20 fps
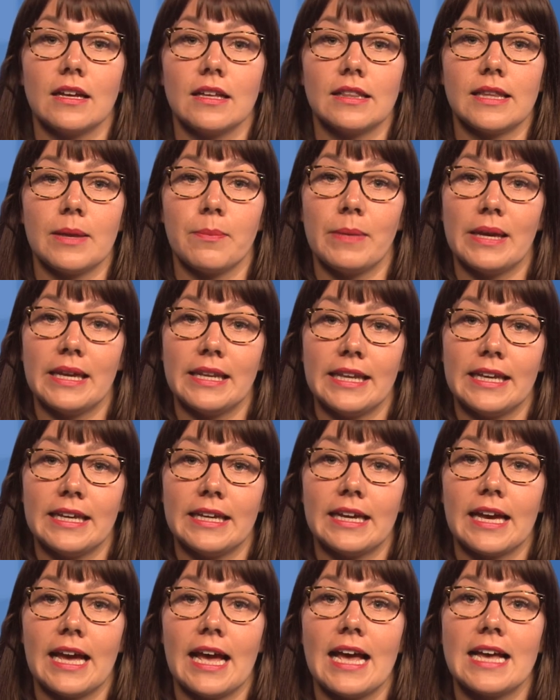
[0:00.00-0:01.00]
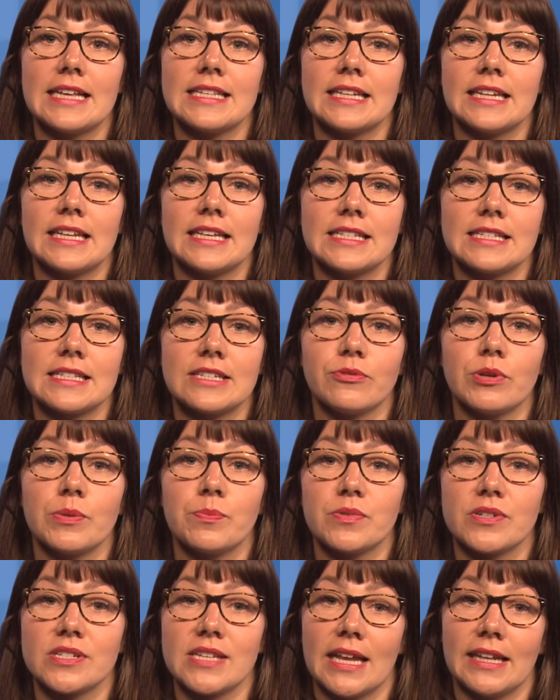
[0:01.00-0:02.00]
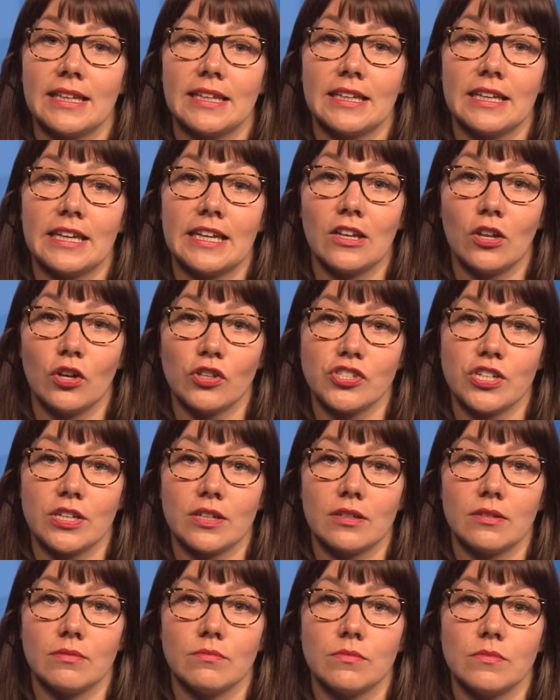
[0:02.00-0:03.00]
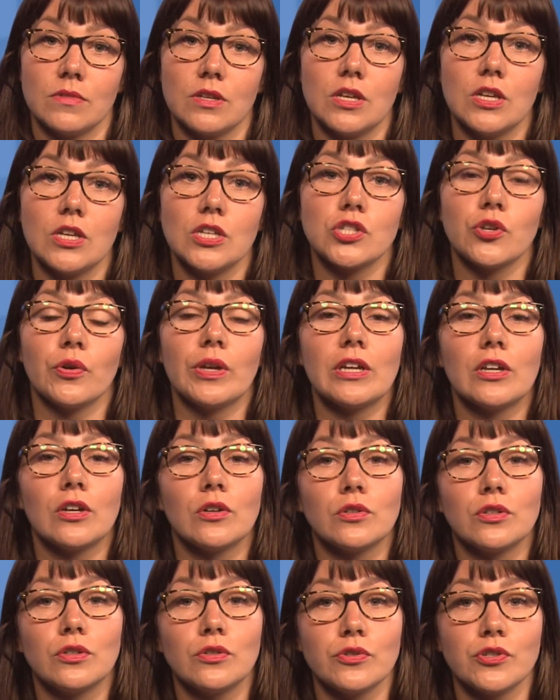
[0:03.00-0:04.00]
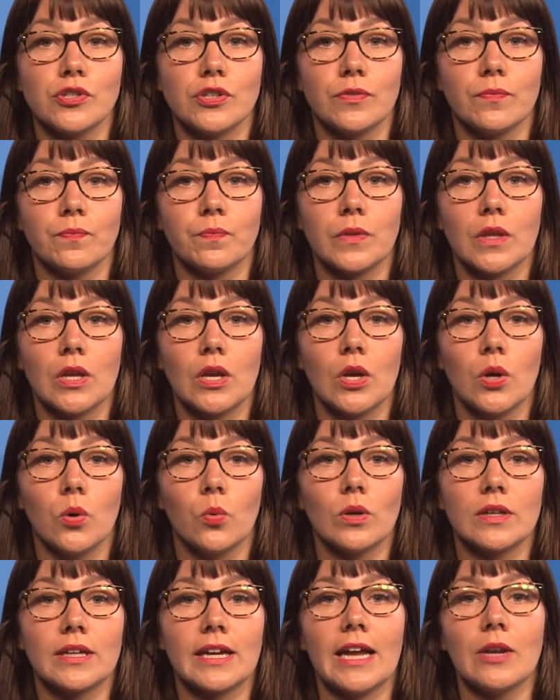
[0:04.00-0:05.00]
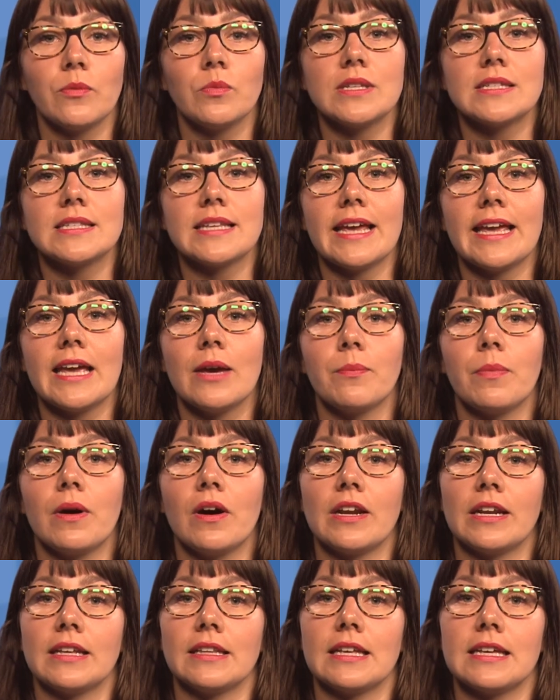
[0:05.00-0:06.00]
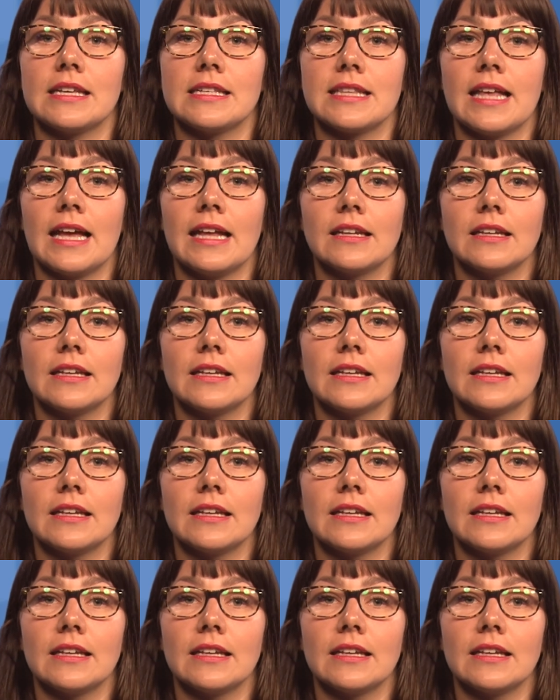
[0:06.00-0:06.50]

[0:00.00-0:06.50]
the meaning as it is represented in logic." So in conclusion, what can we say about it is that